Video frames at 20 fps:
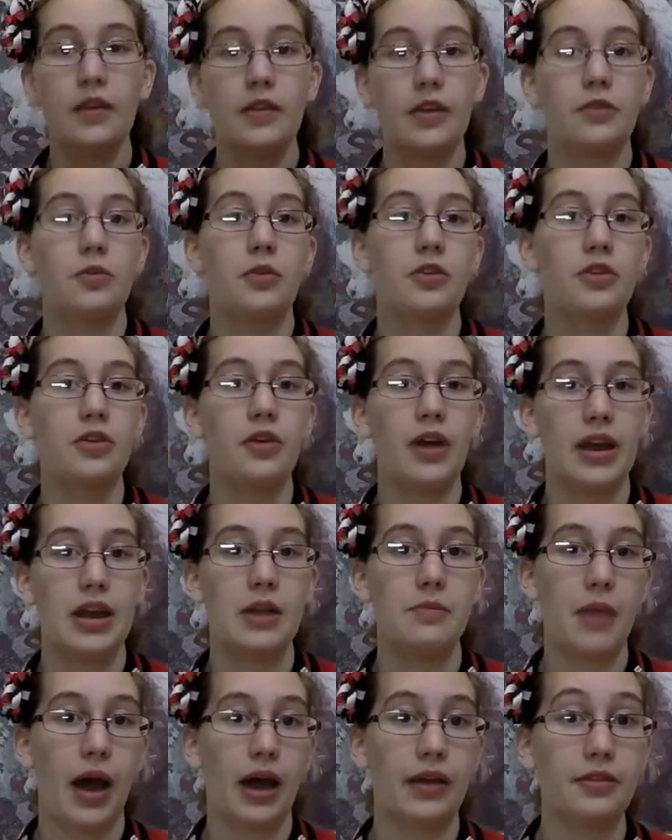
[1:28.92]
This was
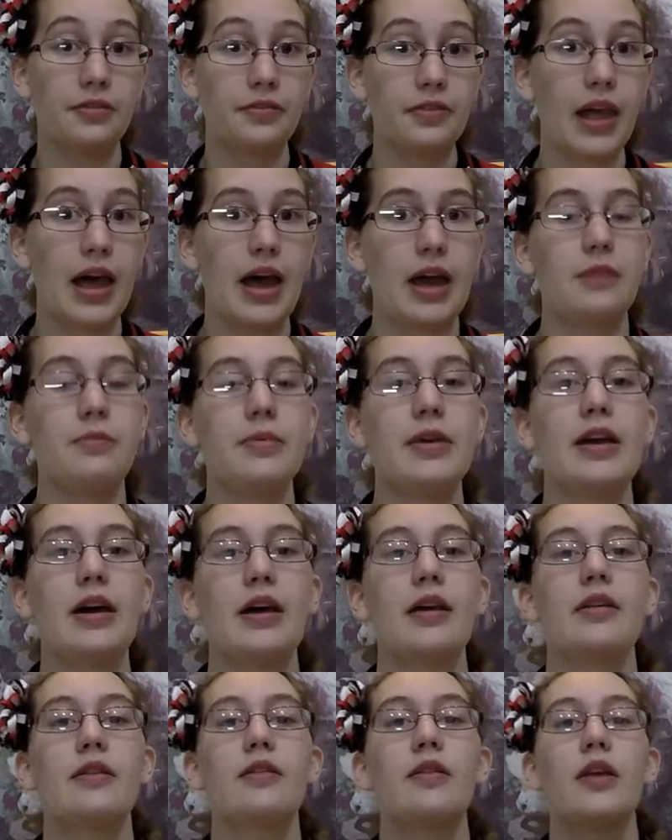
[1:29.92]
created by the flood
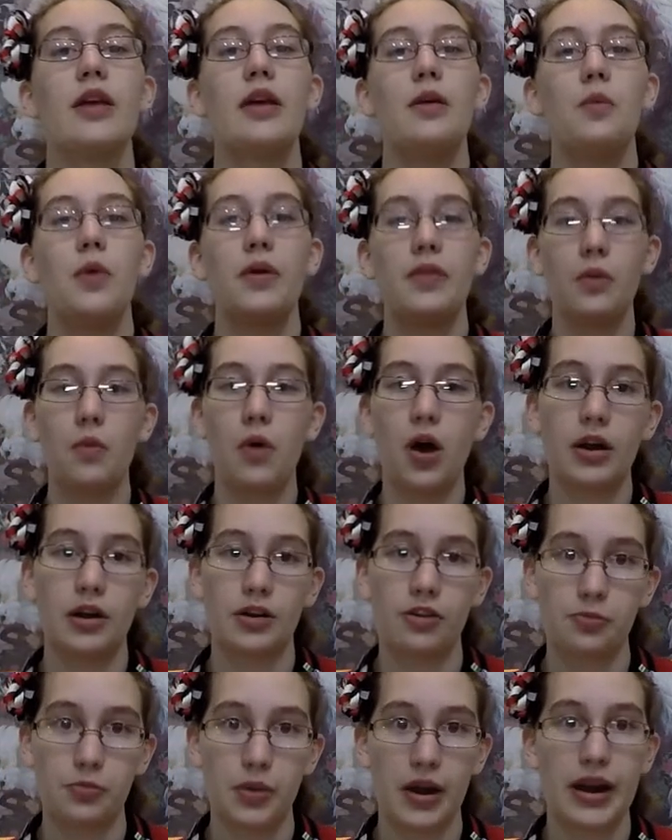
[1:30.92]
because when the
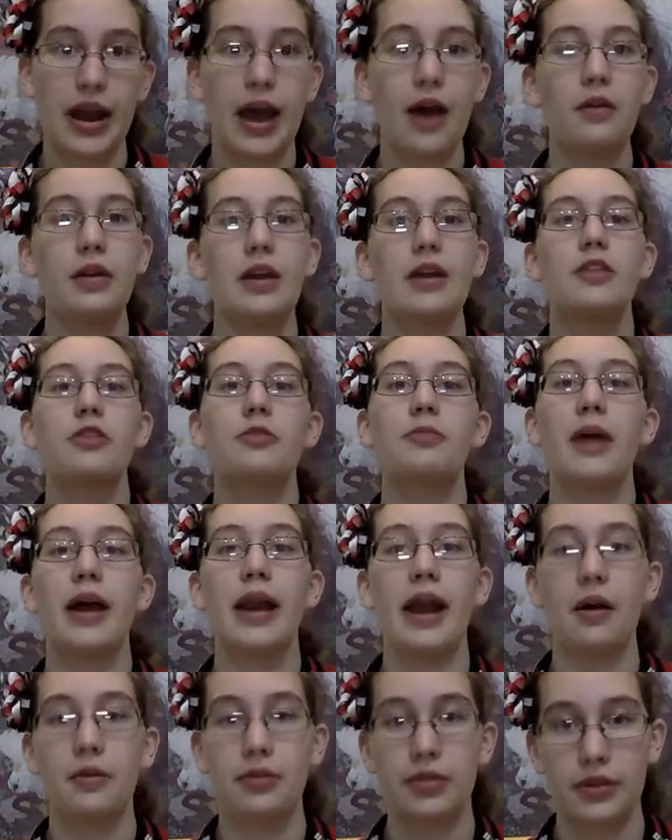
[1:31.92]
water spread out, it
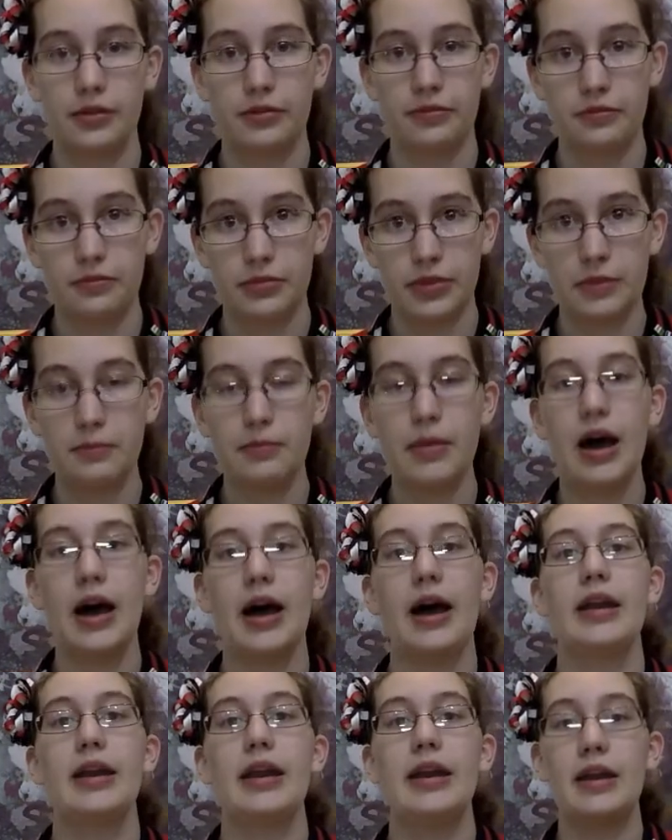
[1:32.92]
spread out the
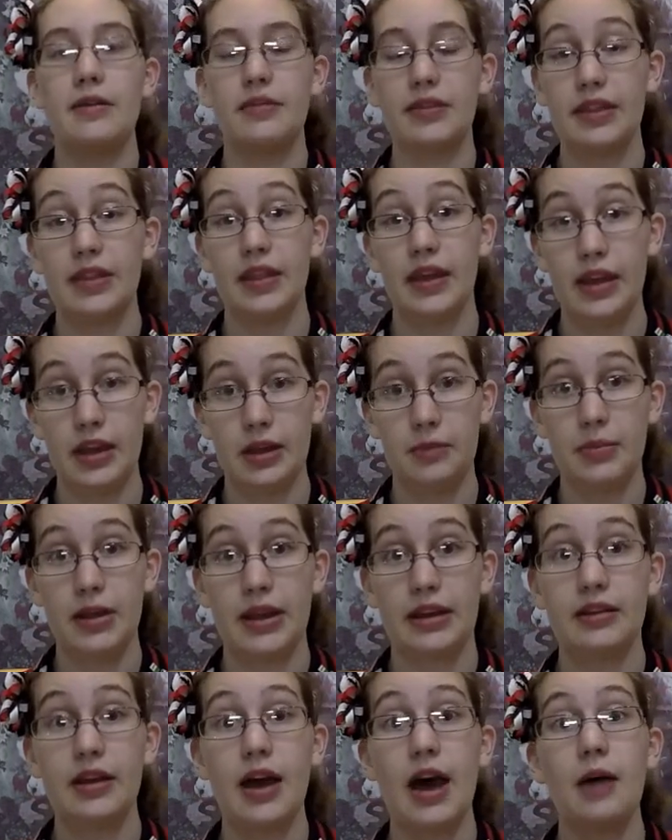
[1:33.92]
mud and everything that it had
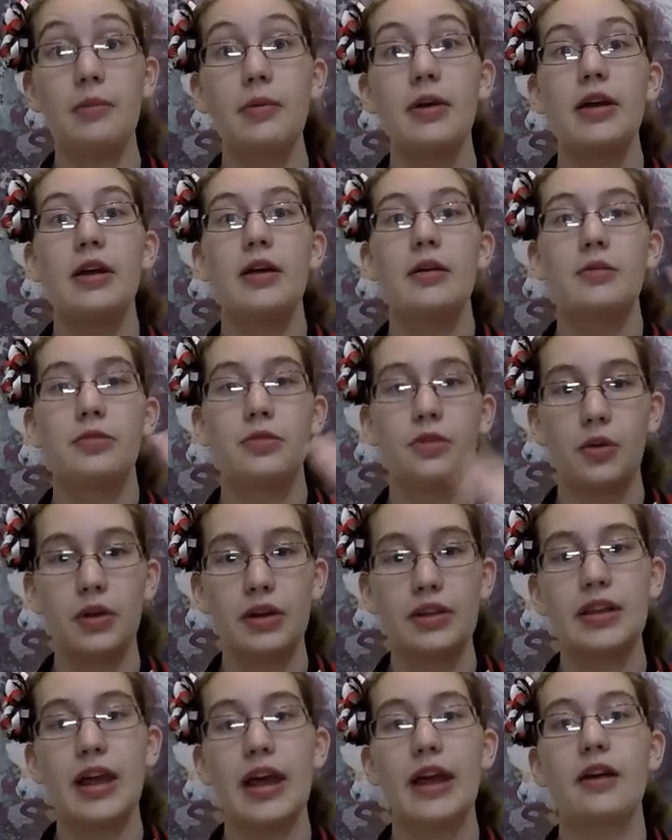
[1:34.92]
picked up,
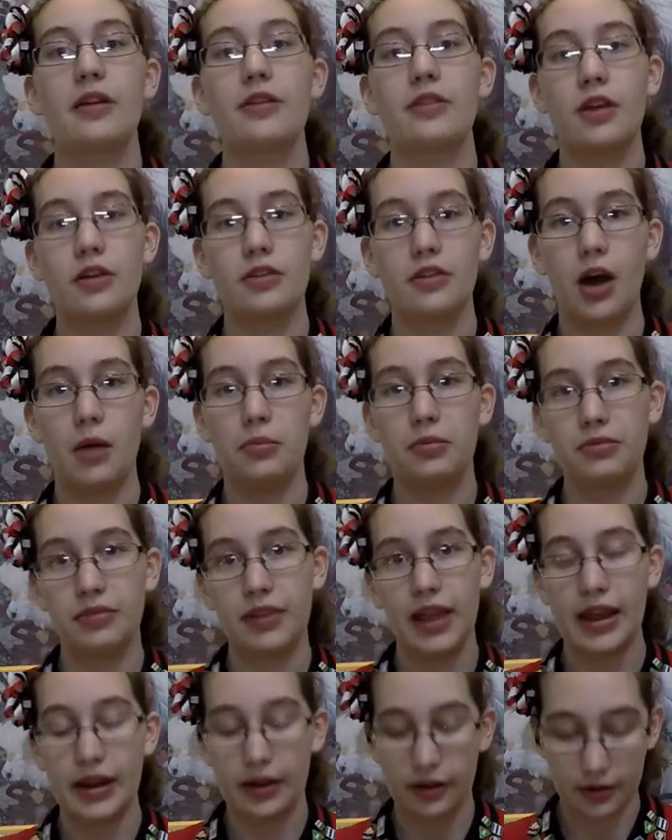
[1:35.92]
throwing layers on top of
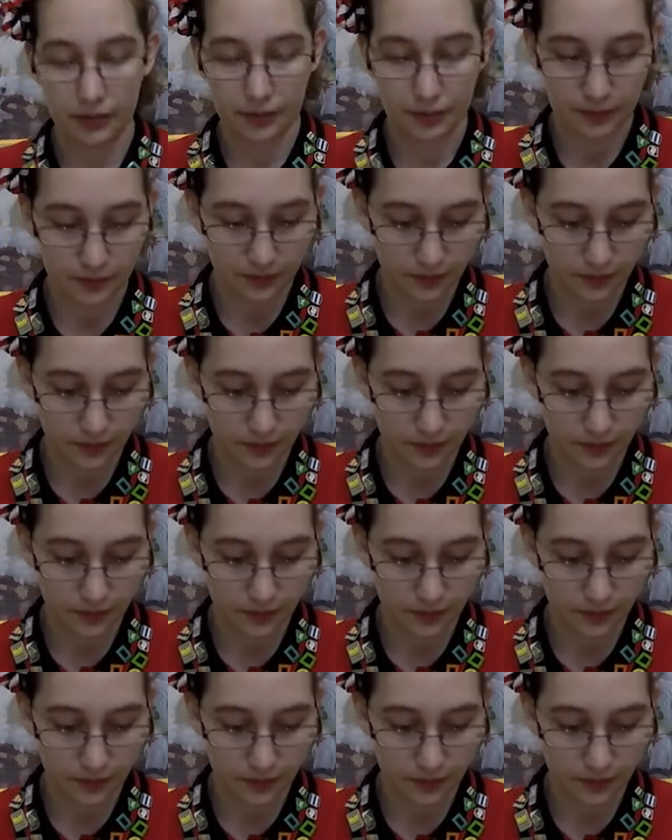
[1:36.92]
layer.